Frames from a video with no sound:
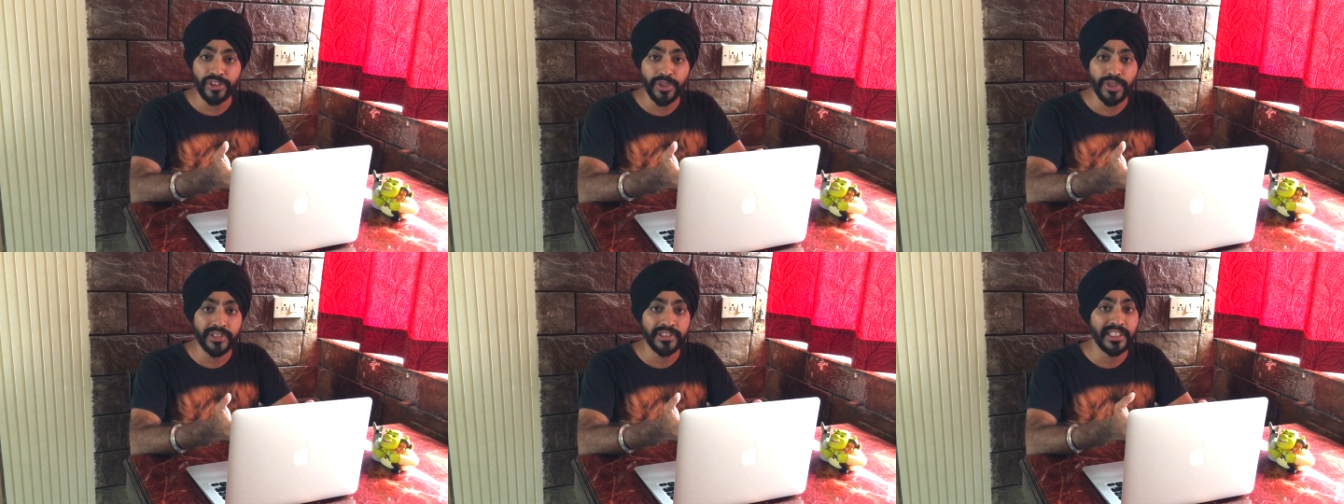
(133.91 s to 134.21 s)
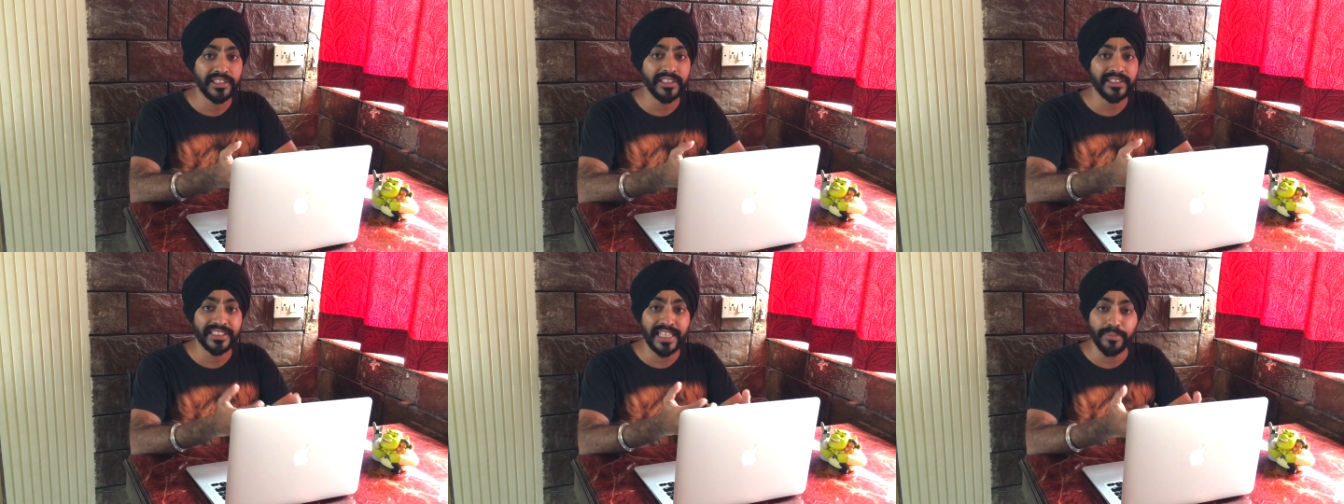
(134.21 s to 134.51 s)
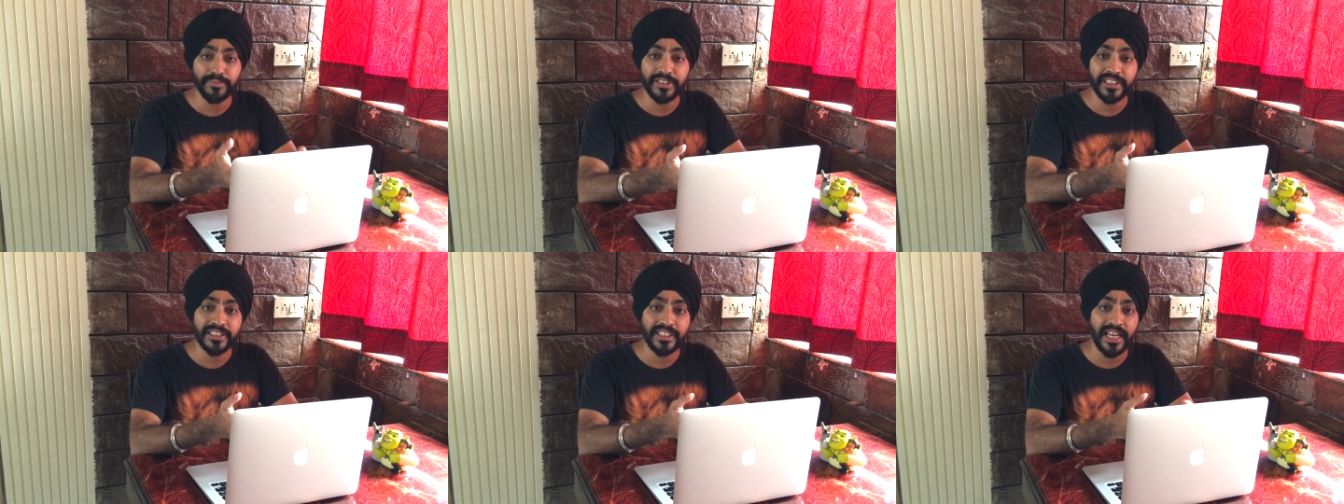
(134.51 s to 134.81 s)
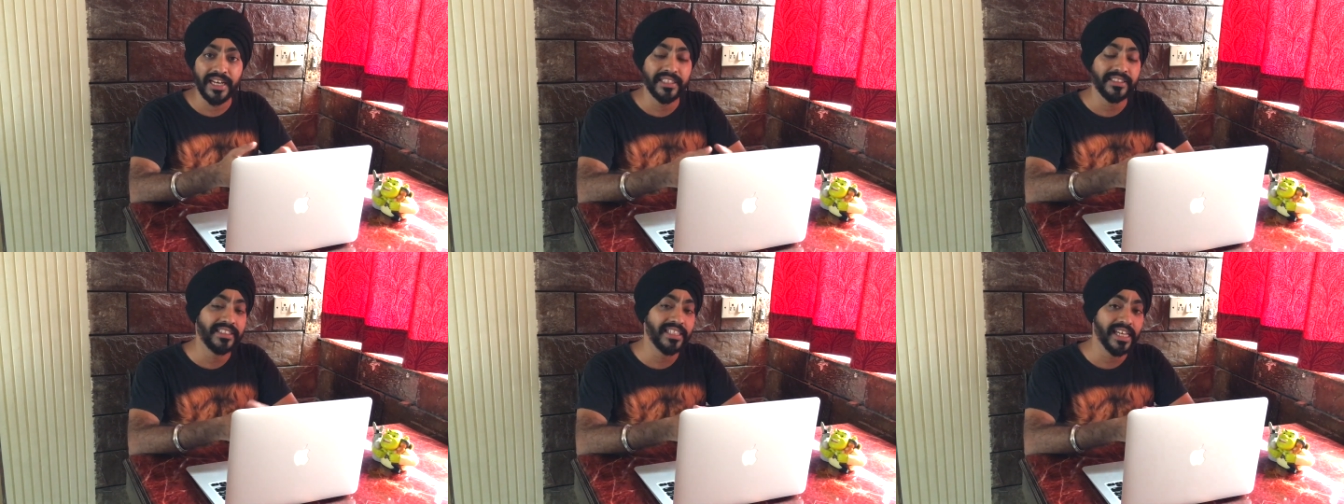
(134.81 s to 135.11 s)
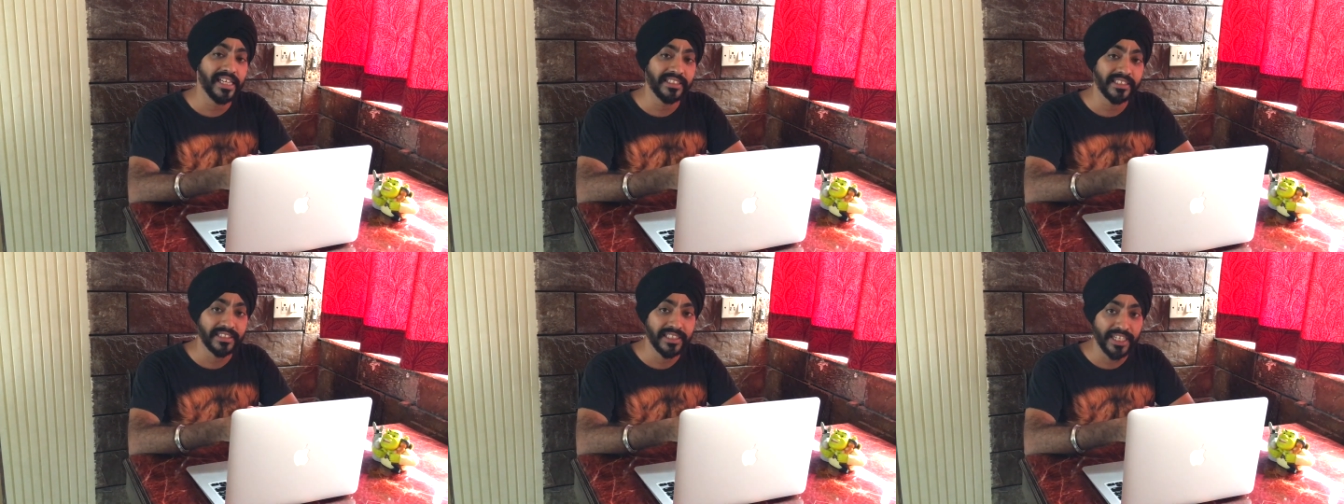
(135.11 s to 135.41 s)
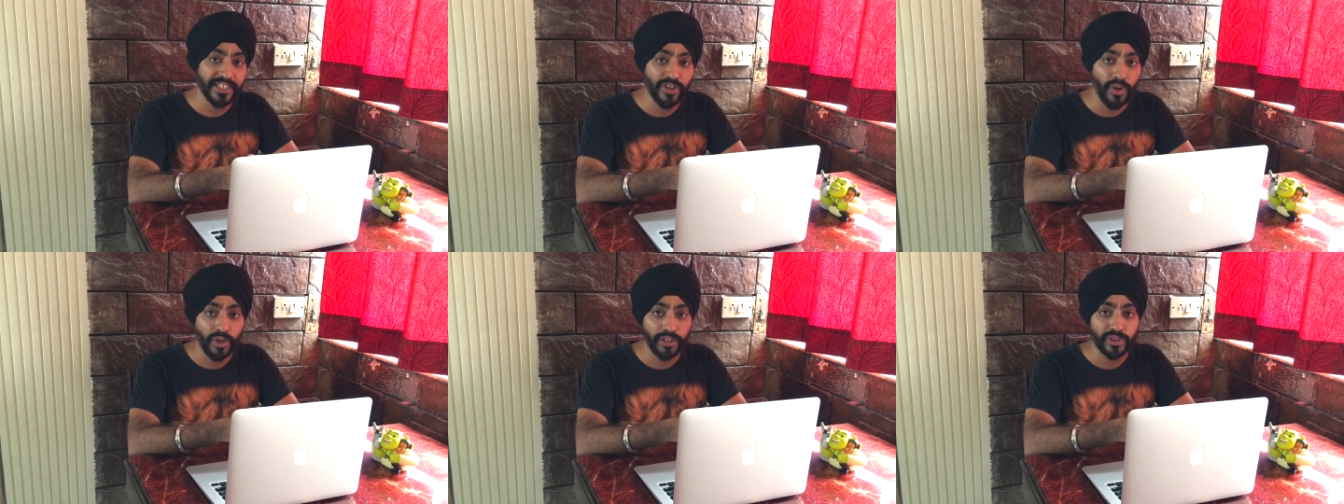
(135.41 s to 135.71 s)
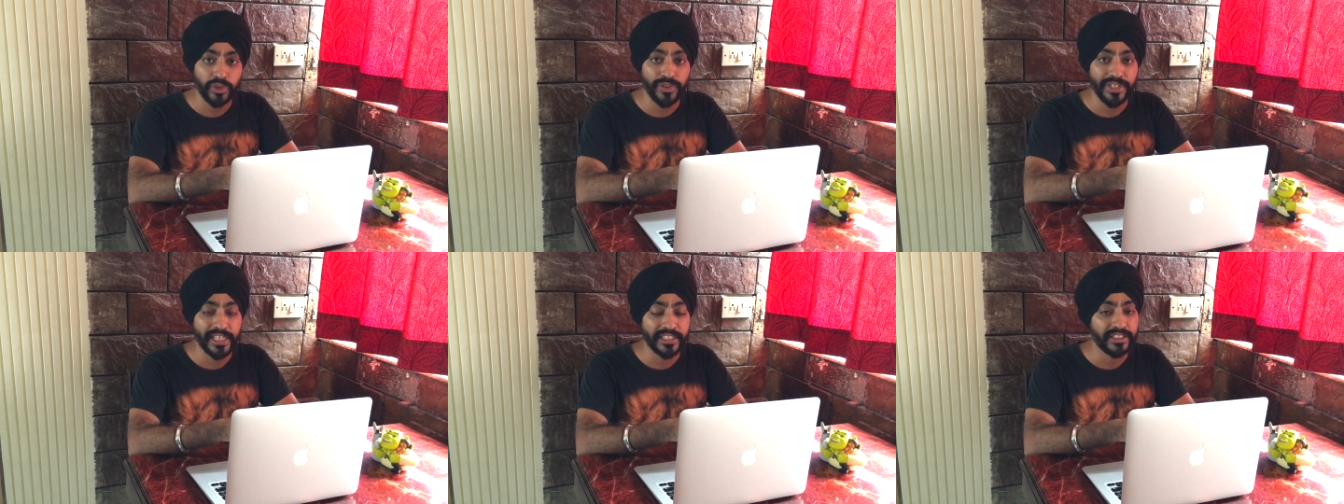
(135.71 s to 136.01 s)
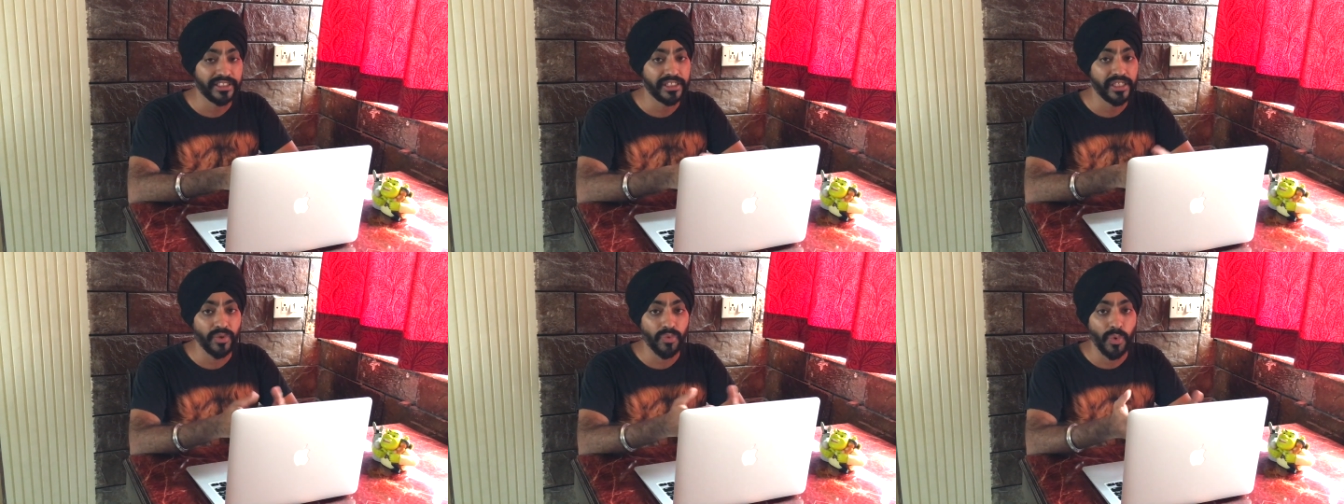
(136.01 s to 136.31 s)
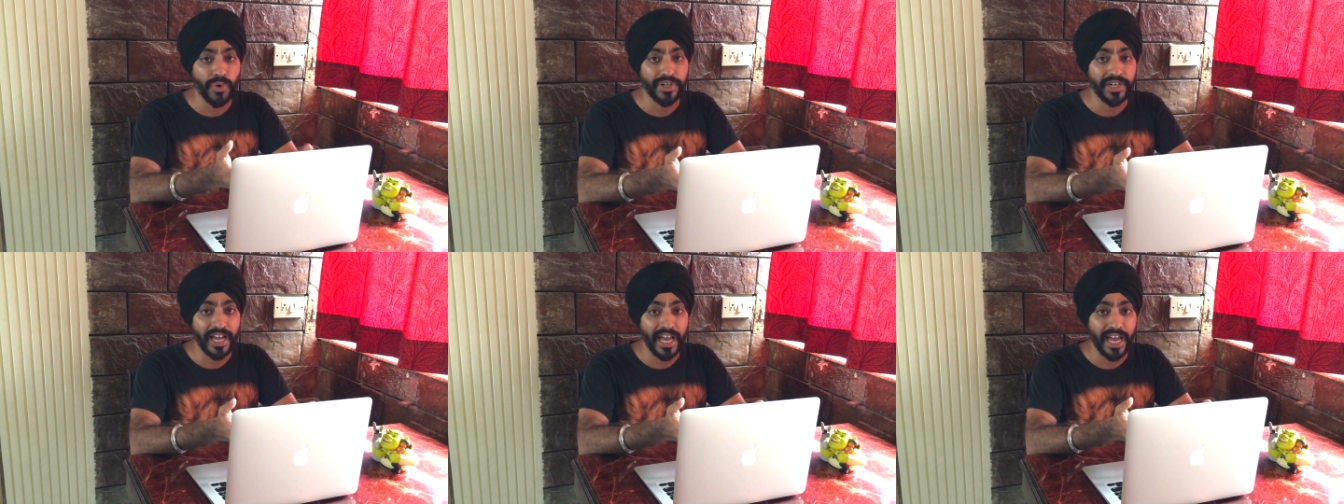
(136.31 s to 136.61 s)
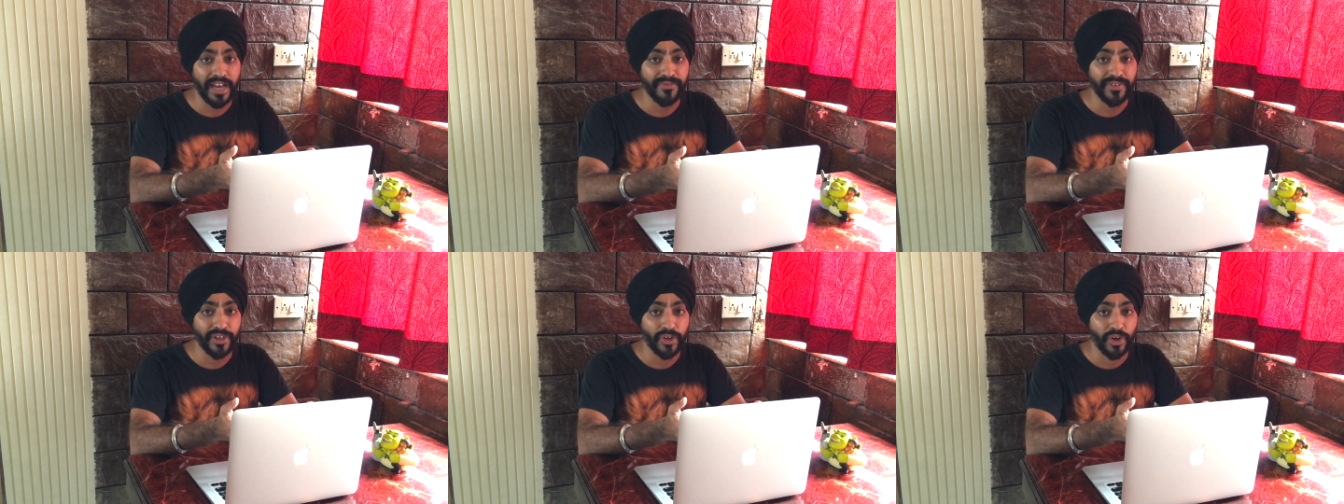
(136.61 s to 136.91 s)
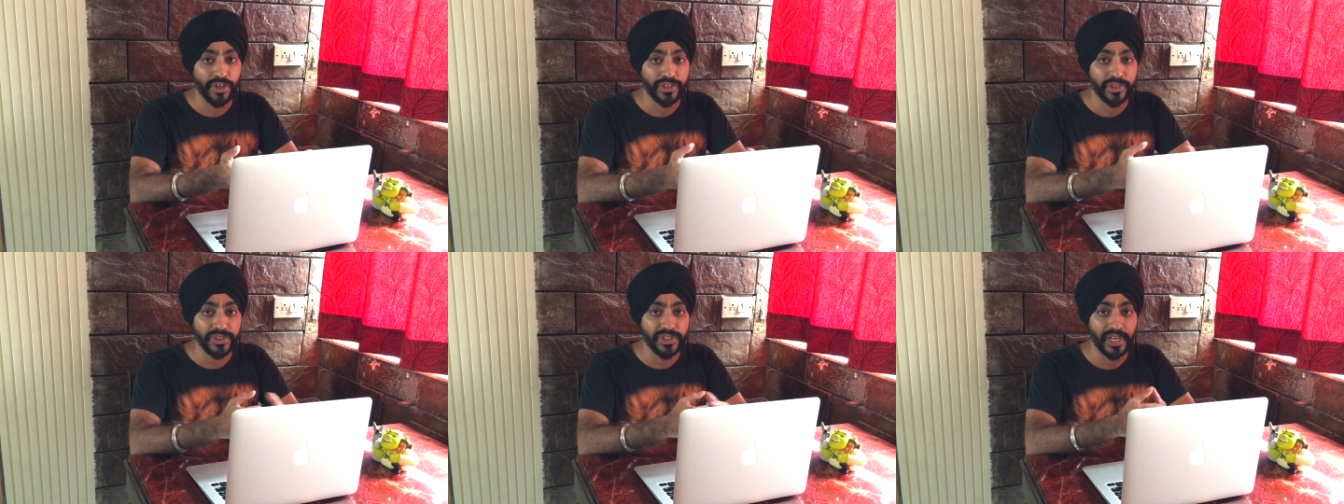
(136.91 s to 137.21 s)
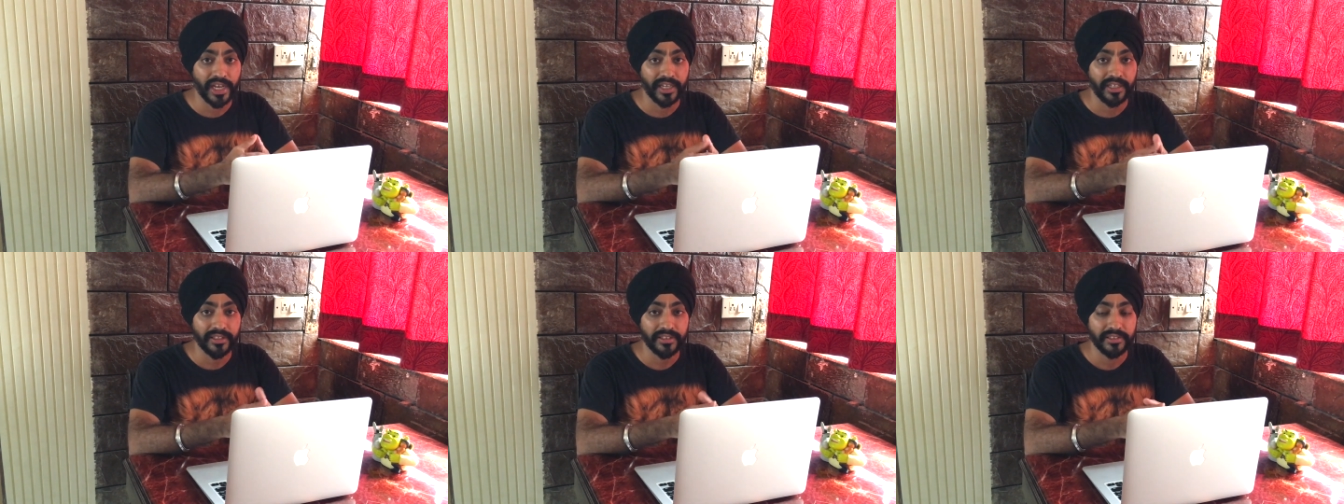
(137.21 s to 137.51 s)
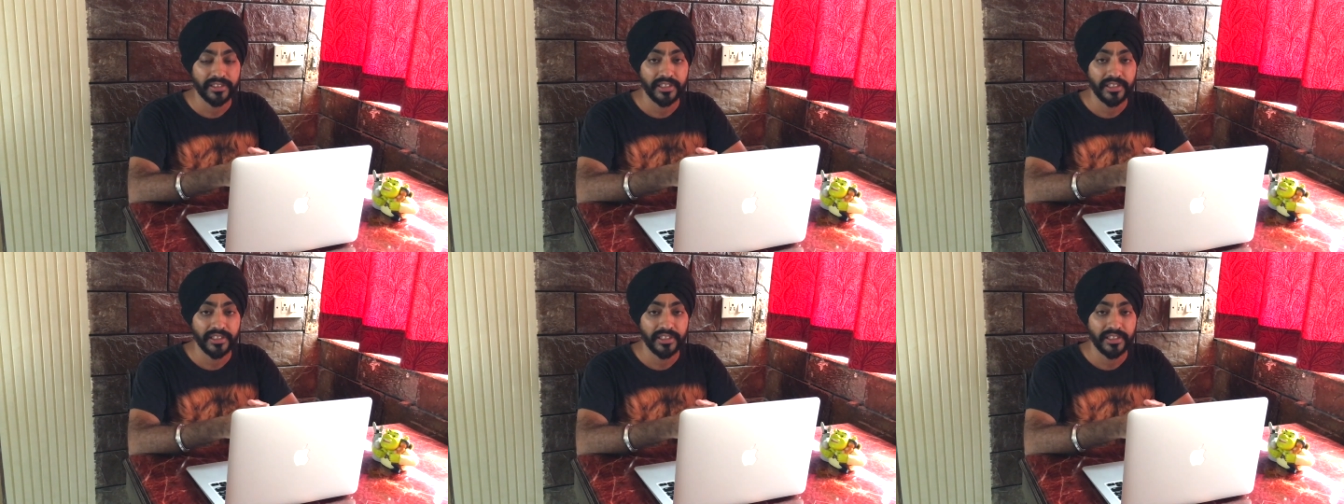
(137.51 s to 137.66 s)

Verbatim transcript: sure that the Samsung Galaxy S9 also next year won't have an audio jack.